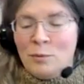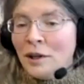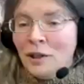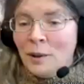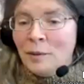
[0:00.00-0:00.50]
what
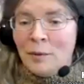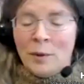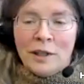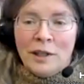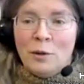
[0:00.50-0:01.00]
can you
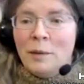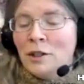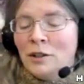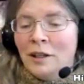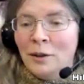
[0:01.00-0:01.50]
what can you
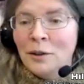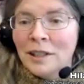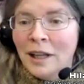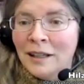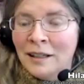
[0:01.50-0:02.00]
imagine it
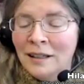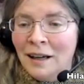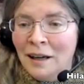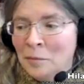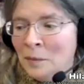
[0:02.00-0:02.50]
looks like?
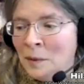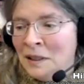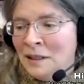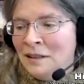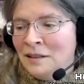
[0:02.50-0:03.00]
Um,
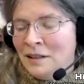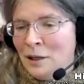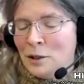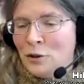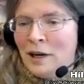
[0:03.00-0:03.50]
the
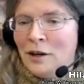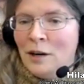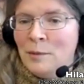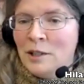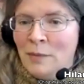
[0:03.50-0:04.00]
lower
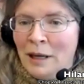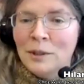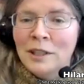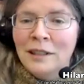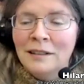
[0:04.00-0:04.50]
trigram is
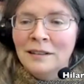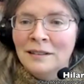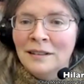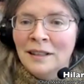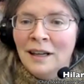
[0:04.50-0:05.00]
mountain,
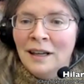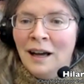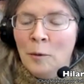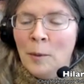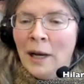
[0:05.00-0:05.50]

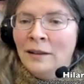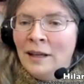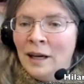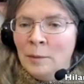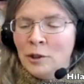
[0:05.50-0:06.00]
um, and
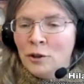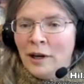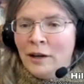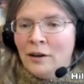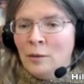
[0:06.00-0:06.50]
the upper
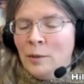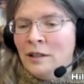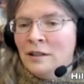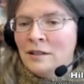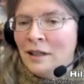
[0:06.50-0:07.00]
trigram
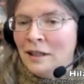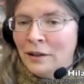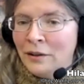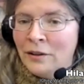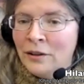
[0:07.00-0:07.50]
is
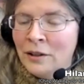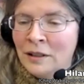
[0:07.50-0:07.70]
earth.